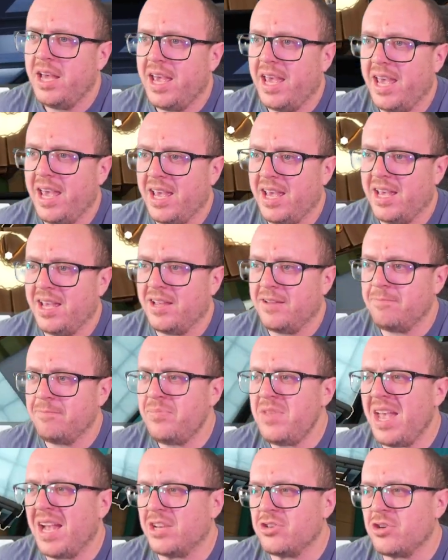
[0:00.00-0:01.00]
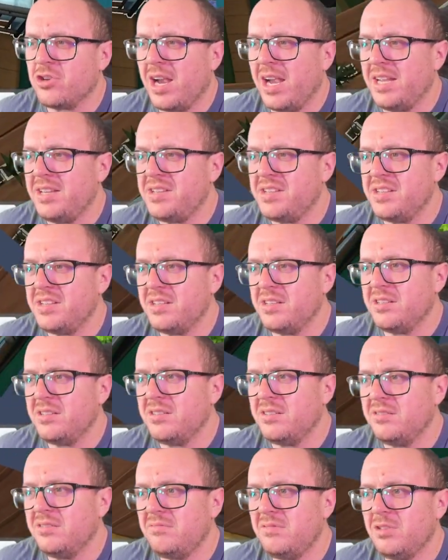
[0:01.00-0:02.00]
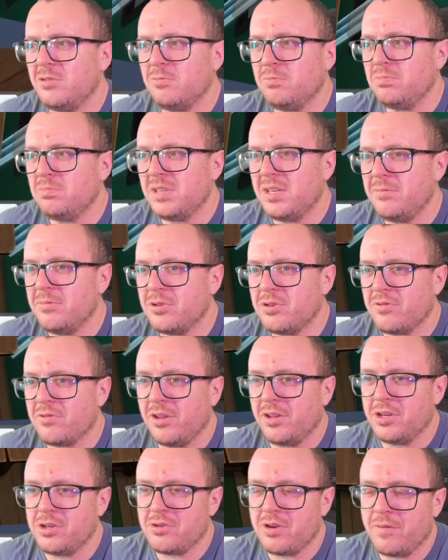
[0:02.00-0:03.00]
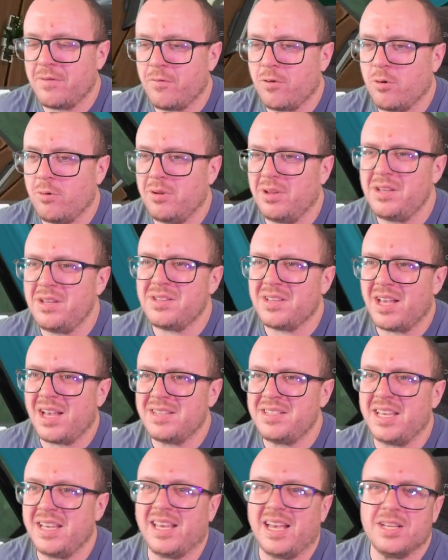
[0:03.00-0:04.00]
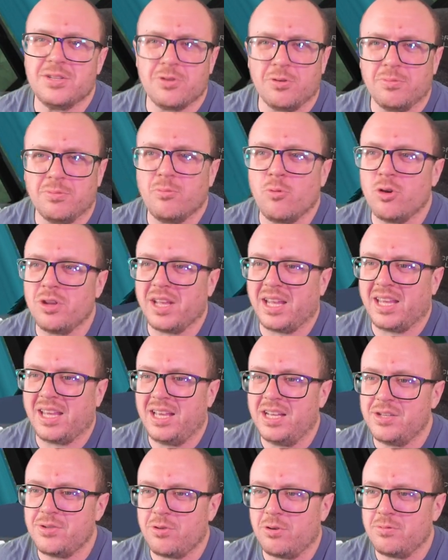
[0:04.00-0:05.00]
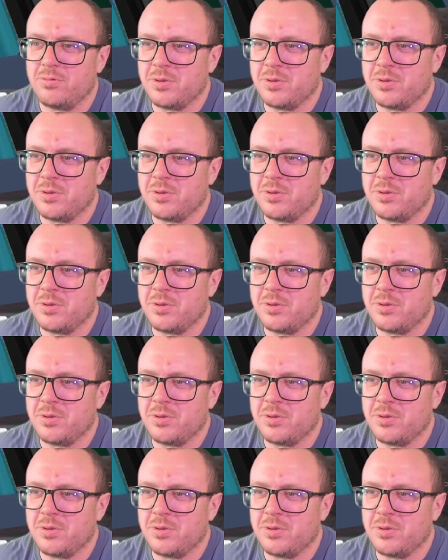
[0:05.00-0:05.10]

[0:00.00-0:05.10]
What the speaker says: and yeah, tried to, you know, keep it really straightforward. I say guest room, more like kids room. So